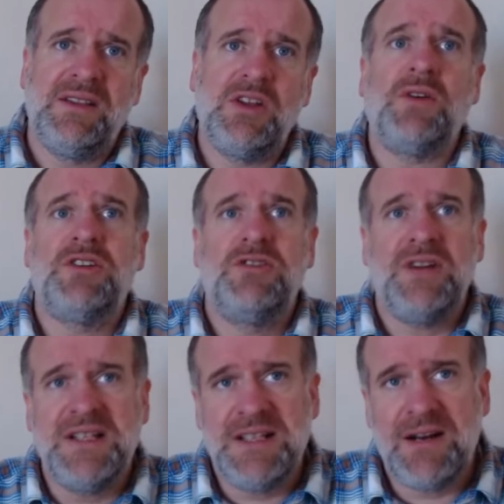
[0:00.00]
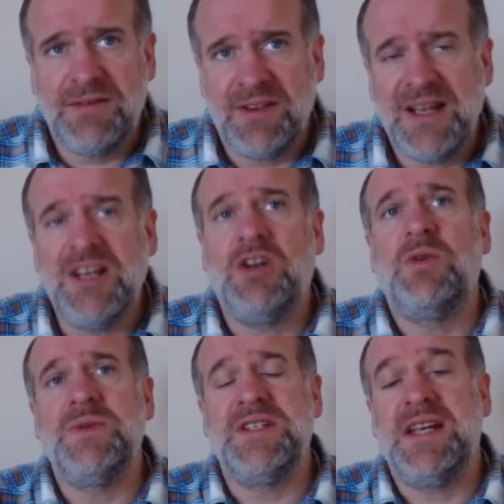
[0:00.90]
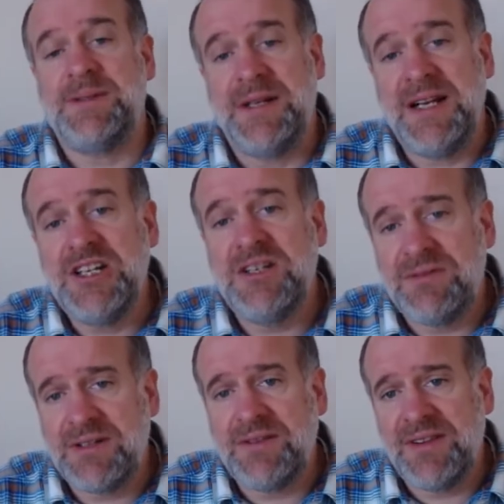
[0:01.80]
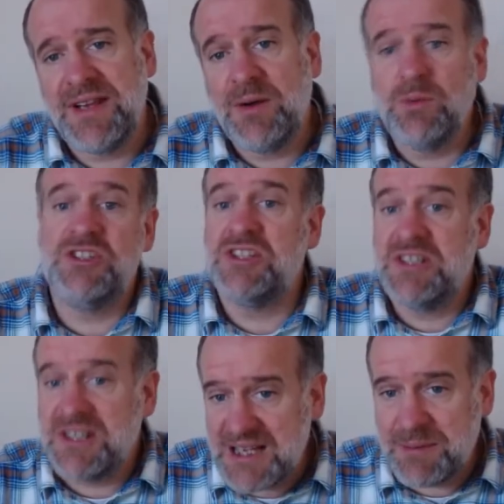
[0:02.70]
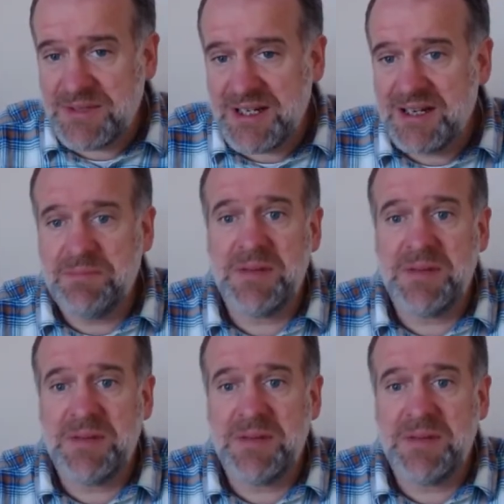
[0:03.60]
God created everything, God was the explanation for everything, was just accepted, and